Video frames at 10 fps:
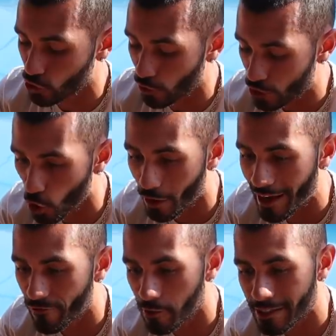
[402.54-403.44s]
So it's
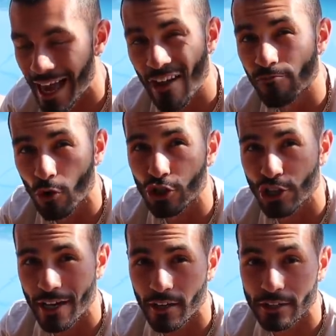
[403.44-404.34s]
okay for them to have more
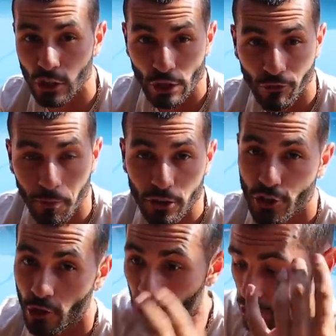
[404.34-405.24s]
shade because they're from the
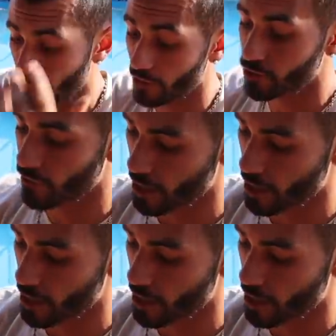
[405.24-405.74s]
jungles and things of